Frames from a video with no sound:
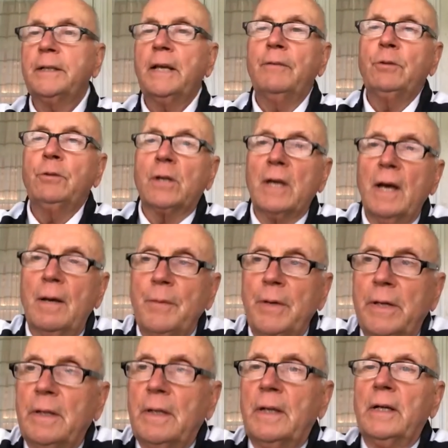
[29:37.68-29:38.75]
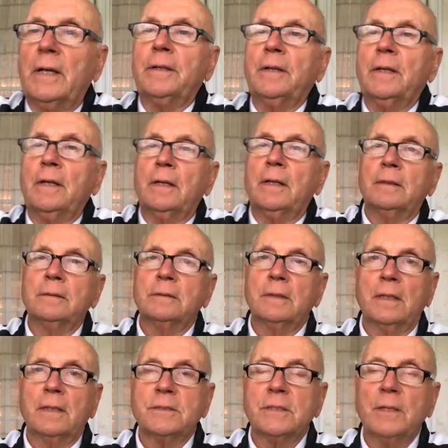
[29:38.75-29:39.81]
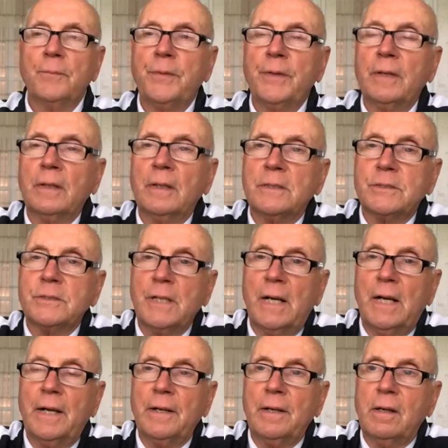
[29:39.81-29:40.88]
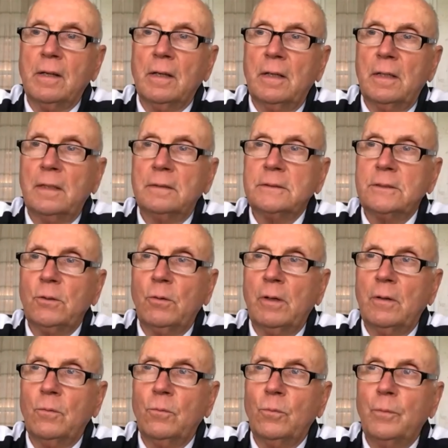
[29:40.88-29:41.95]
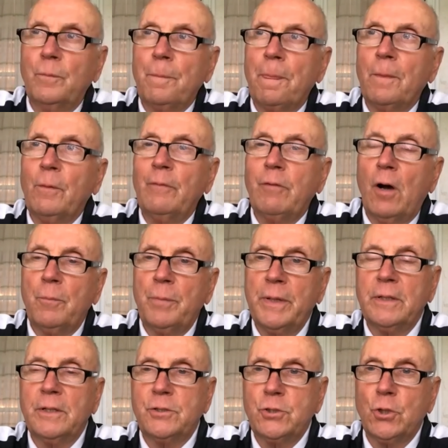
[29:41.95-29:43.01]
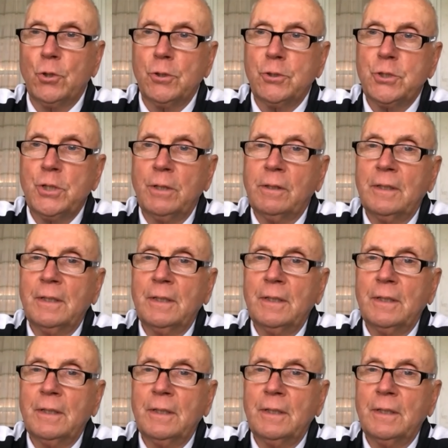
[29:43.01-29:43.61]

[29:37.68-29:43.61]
to have you comment on something, Asaad. You know, we've all been to church